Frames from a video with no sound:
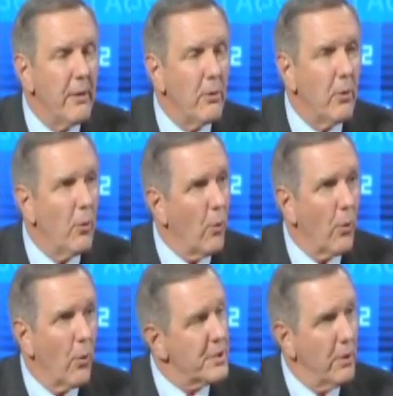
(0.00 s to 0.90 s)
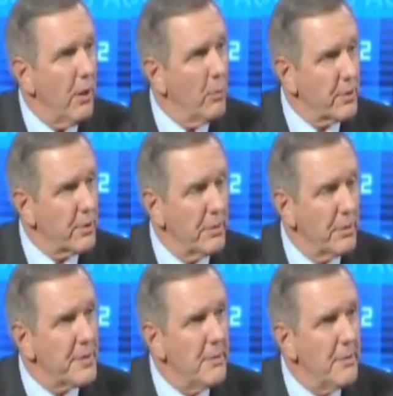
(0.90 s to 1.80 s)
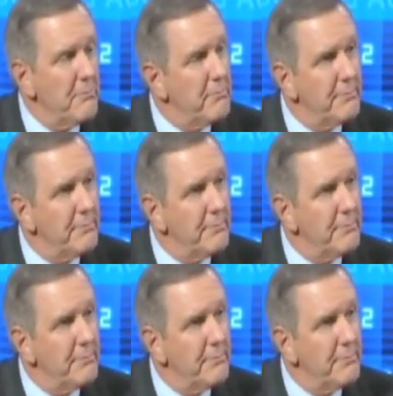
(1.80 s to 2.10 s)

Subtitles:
now? Or is it always going to be the same?